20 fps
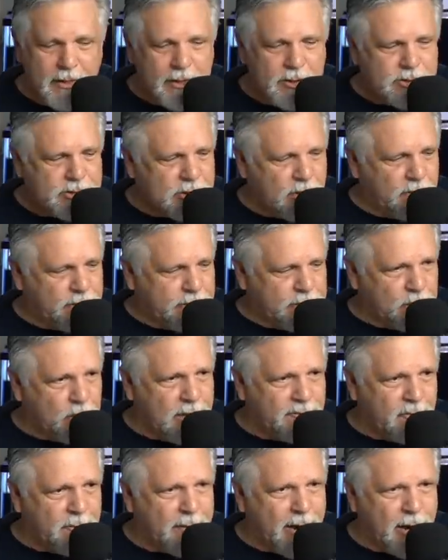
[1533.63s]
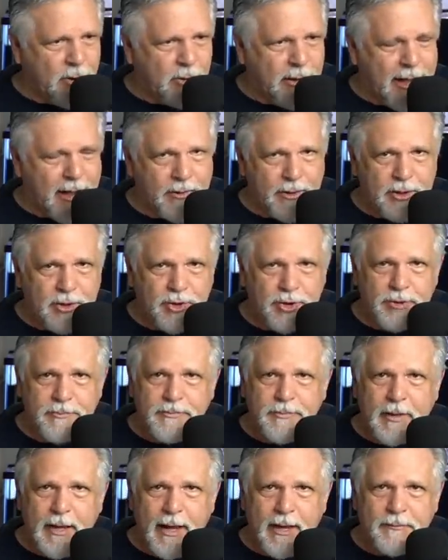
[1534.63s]
So if we do have a power outage,
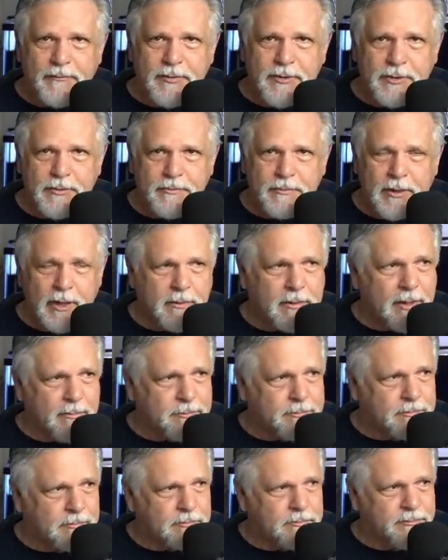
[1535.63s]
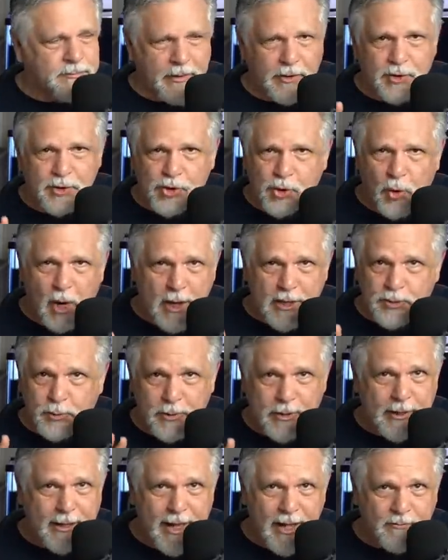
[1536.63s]
and I'm fingers crossed
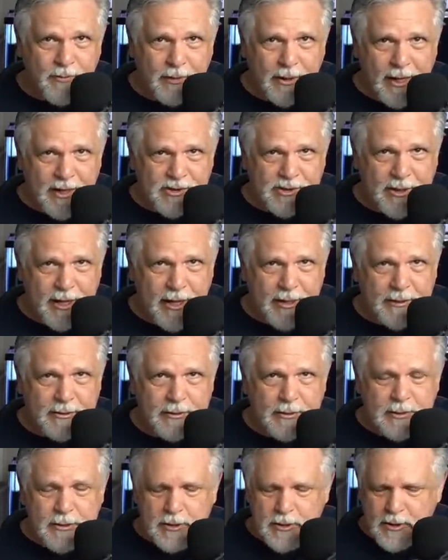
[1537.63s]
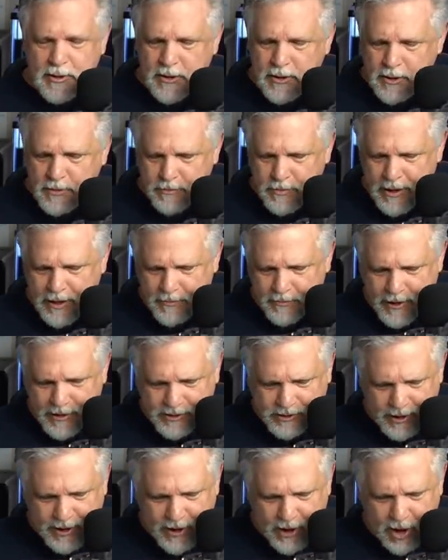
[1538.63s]
we didn't have one last night, but my
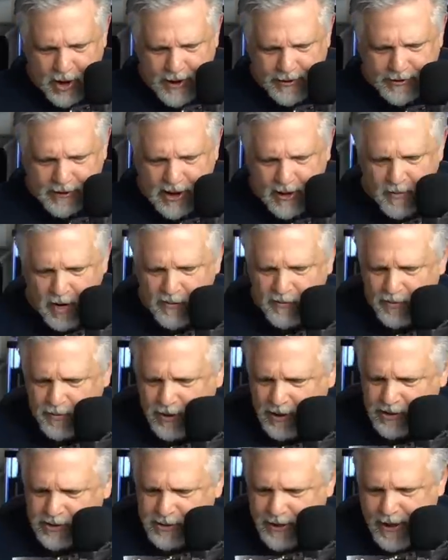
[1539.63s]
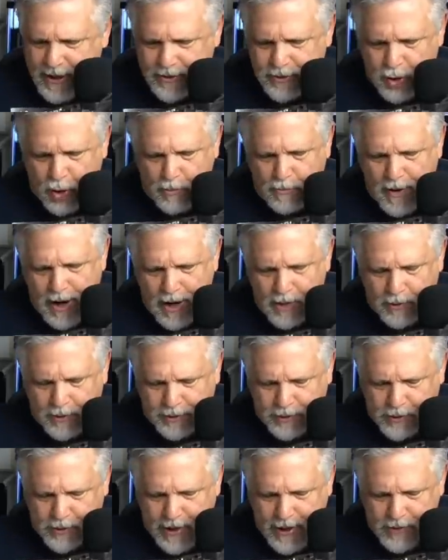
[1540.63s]
son-in-law had to come over because they had no power at
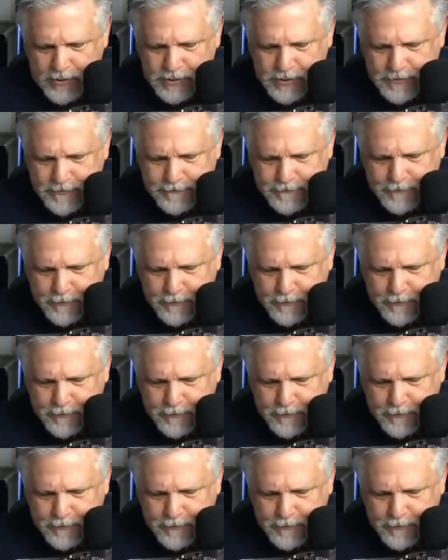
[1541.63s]
their house.